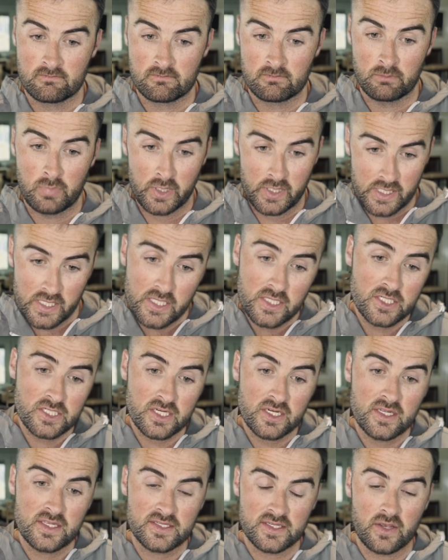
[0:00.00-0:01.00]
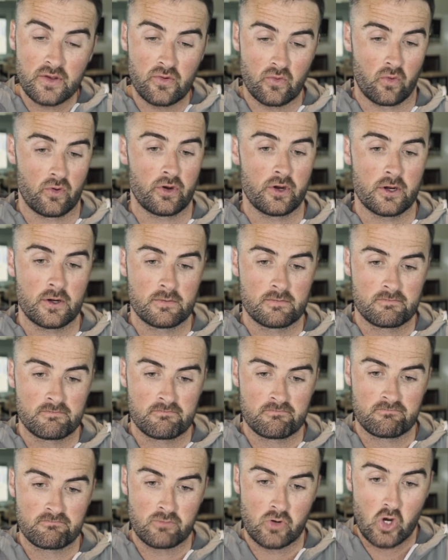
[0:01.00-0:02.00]
"But each in his own order,
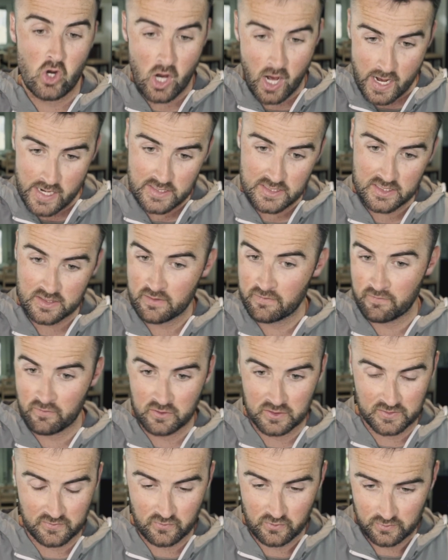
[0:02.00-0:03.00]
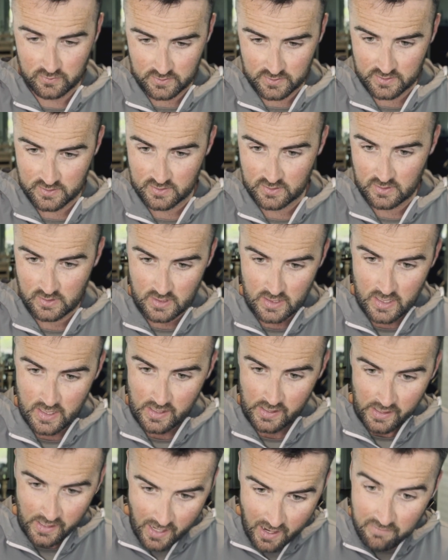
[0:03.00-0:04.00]
Christ the first fruits,
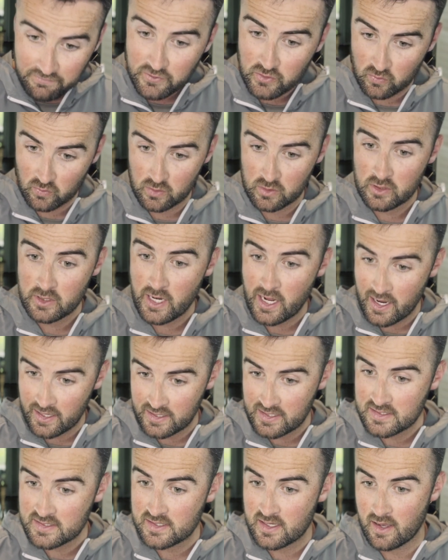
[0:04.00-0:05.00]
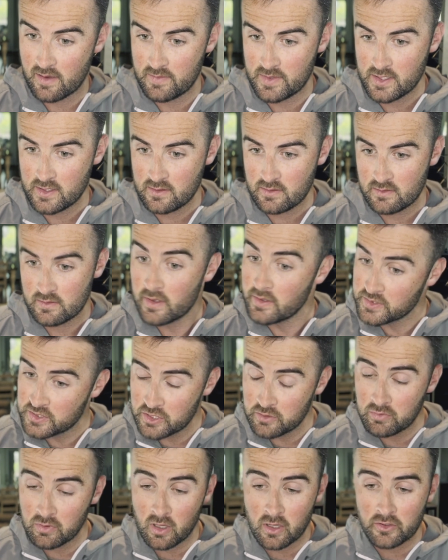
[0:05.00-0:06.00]
afterward, at his coming, those
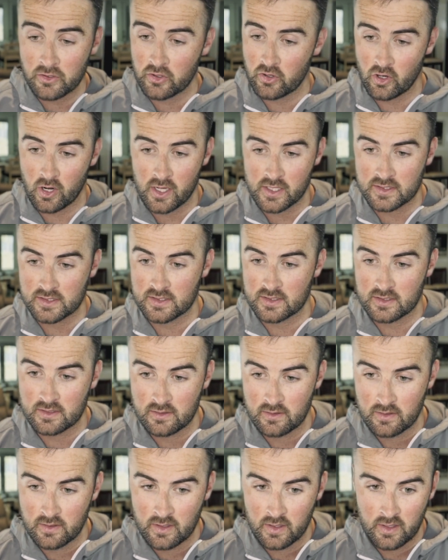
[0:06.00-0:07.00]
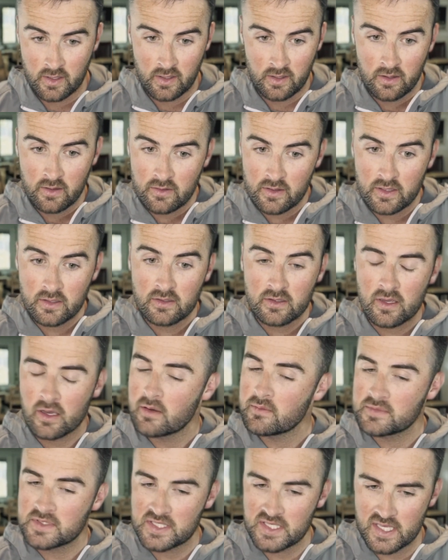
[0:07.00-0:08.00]
who belong to Christ. Then
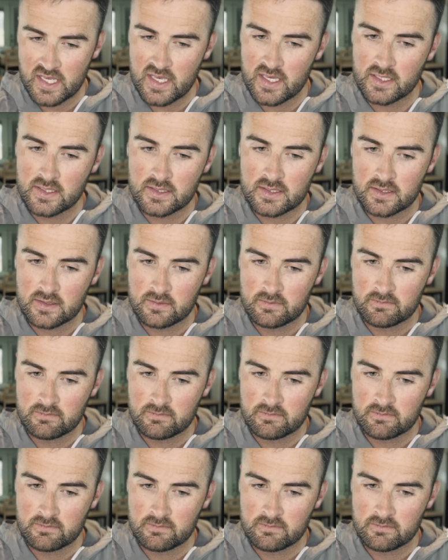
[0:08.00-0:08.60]
comes the end,